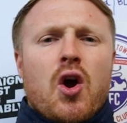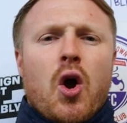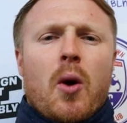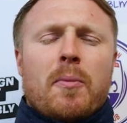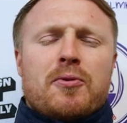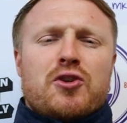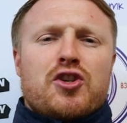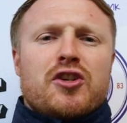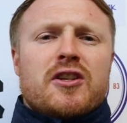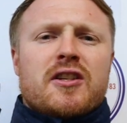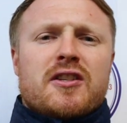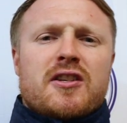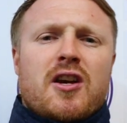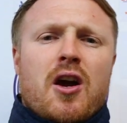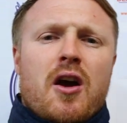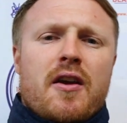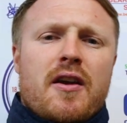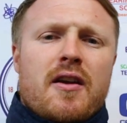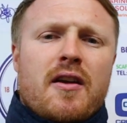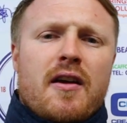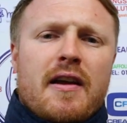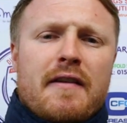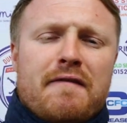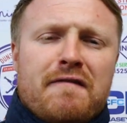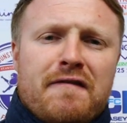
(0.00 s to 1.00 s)
Opportunity to go
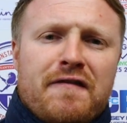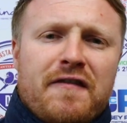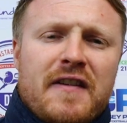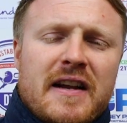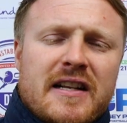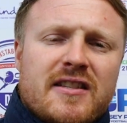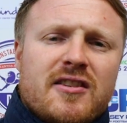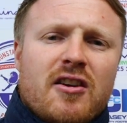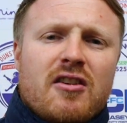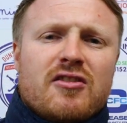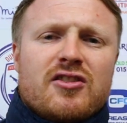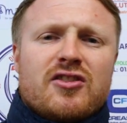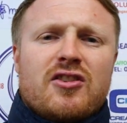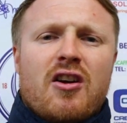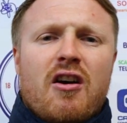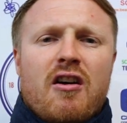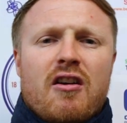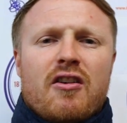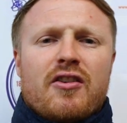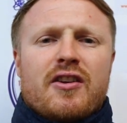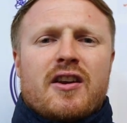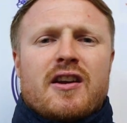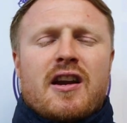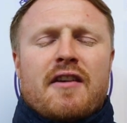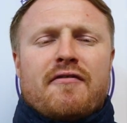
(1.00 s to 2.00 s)
and inflict our style
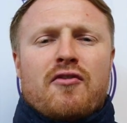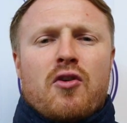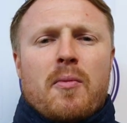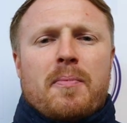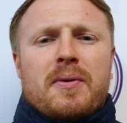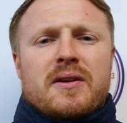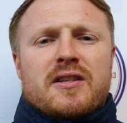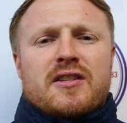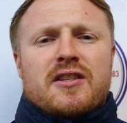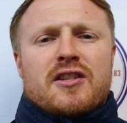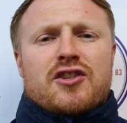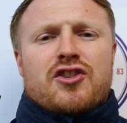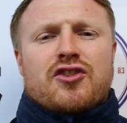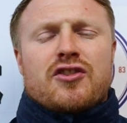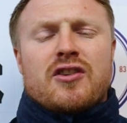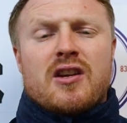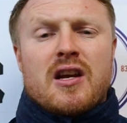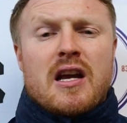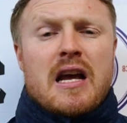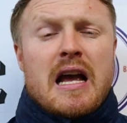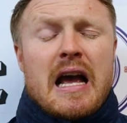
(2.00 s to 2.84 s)
on another opposition.